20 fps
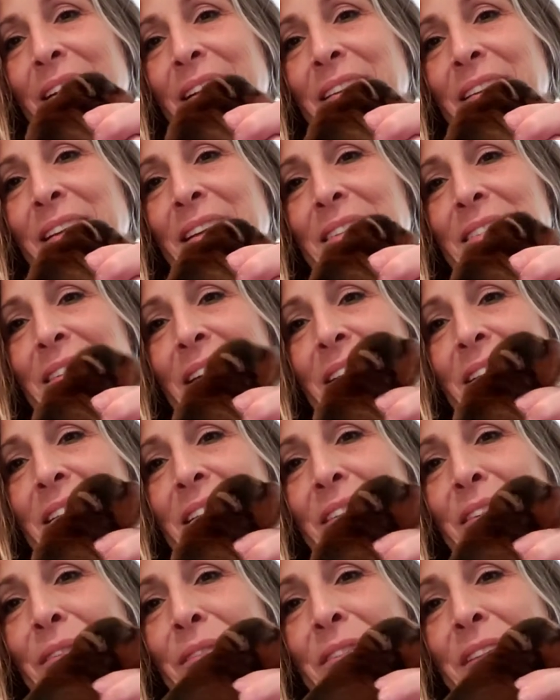And yes, I
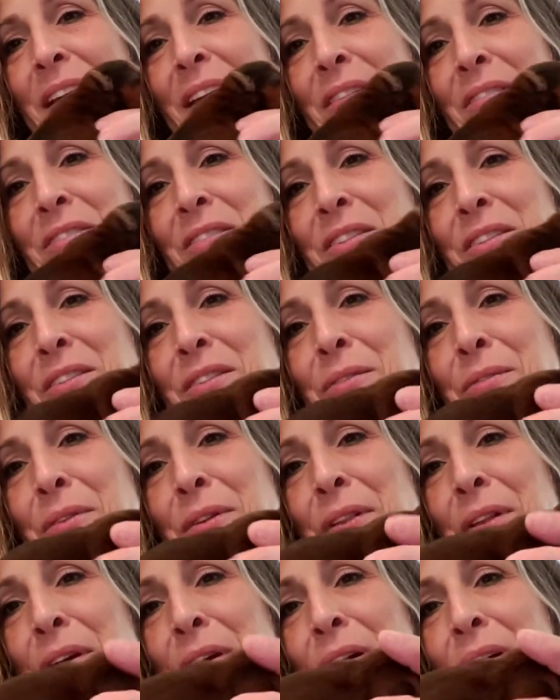did their tails and dew
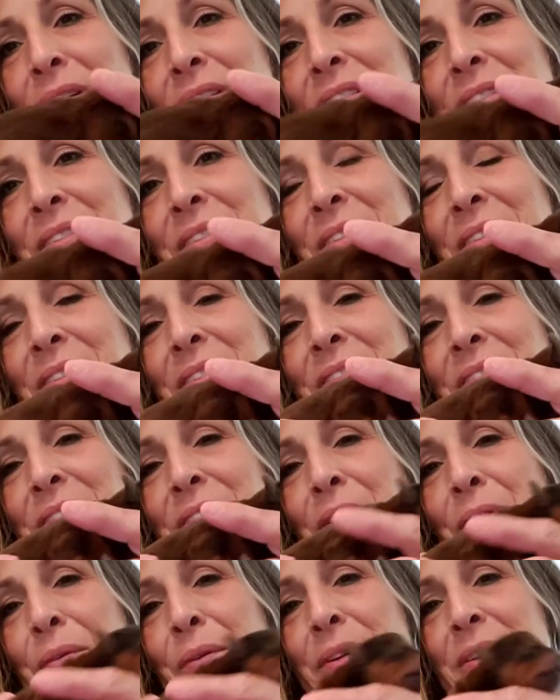claws.
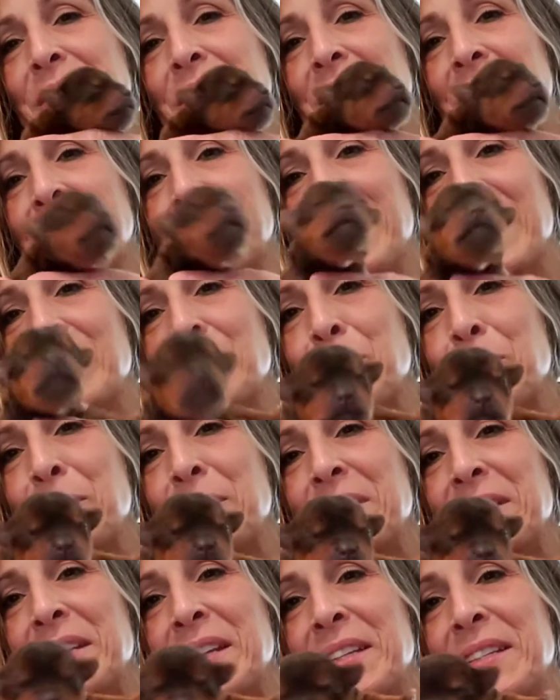So we sent, that's what
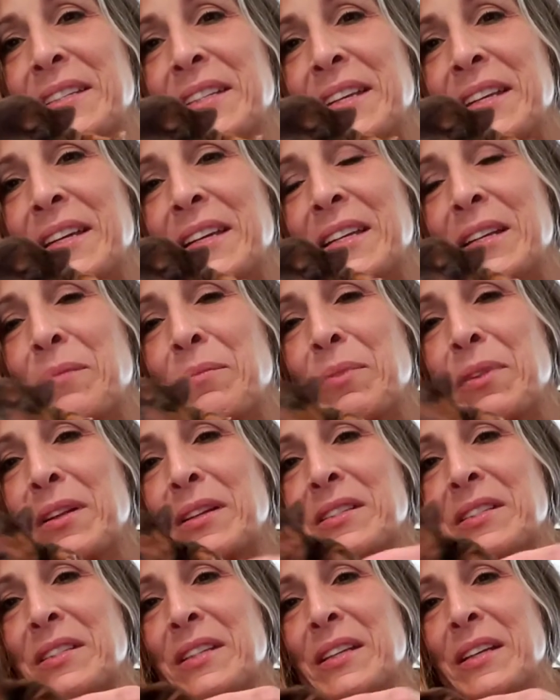we sent in, and
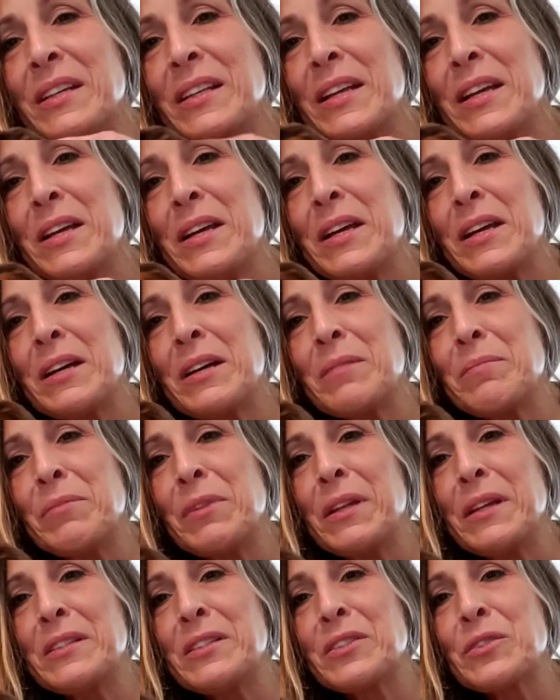plus a, a
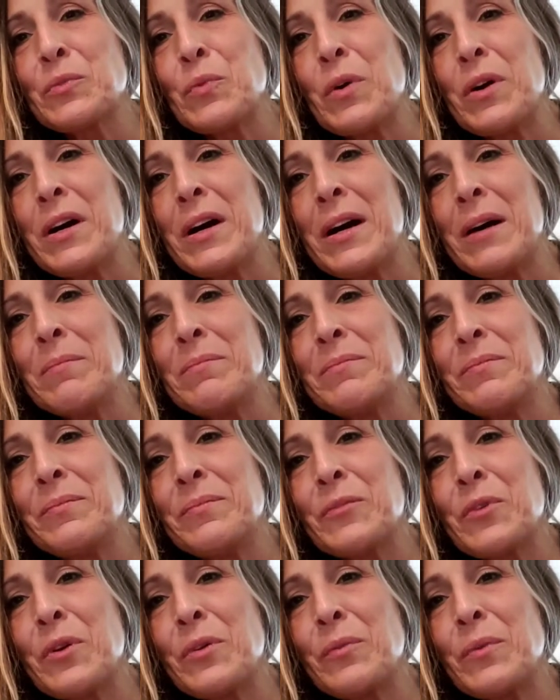blood swab
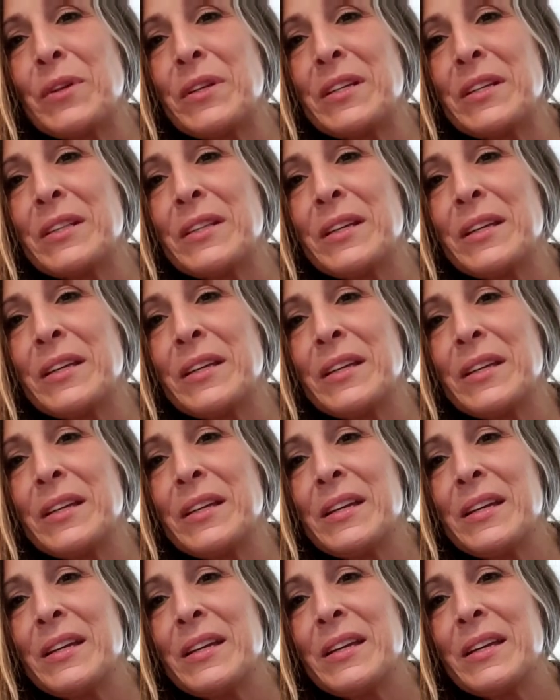when we did the
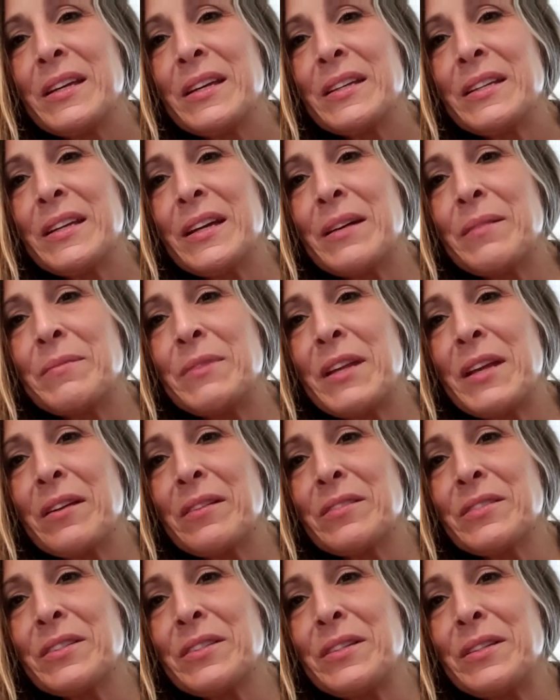um,
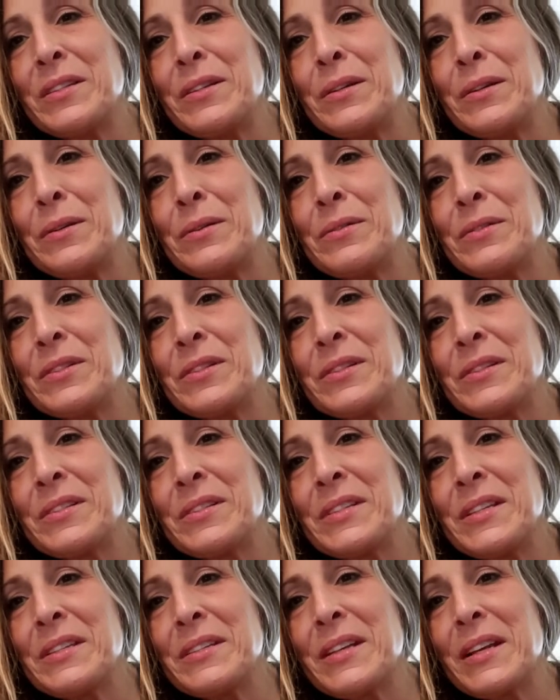tails and dews. me
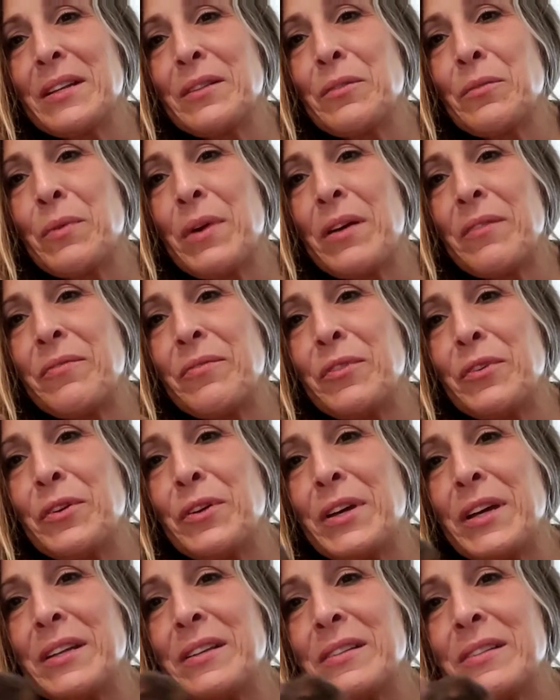see he's got a little white
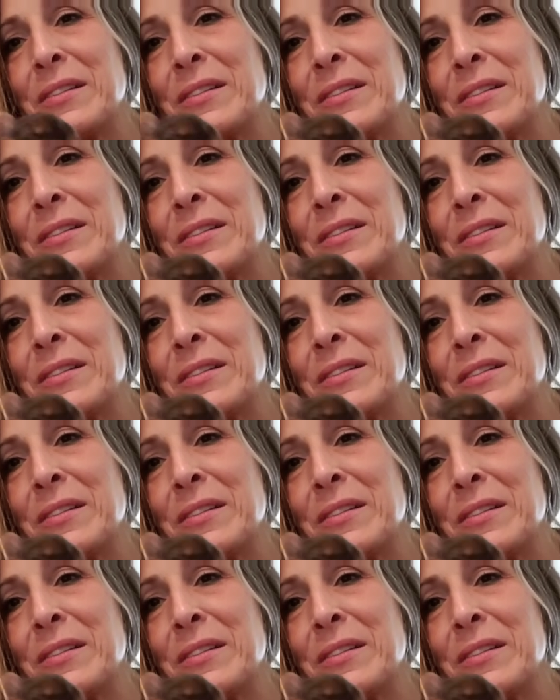foot.